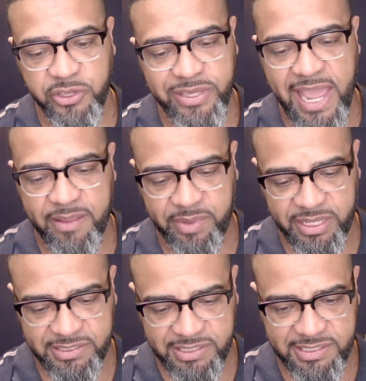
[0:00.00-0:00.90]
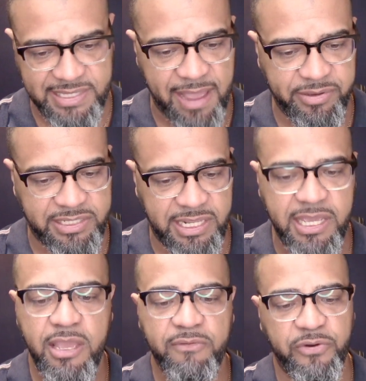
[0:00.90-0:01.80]
but you can't, because this is
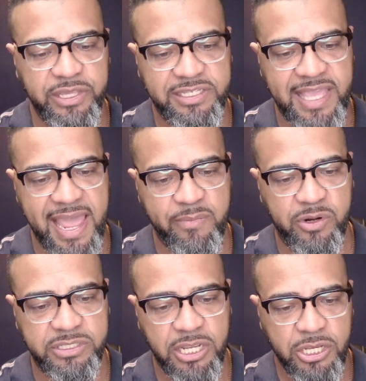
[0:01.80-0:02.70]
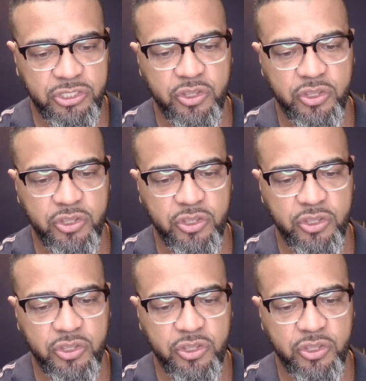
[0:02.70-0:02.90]
obviously for these cameras.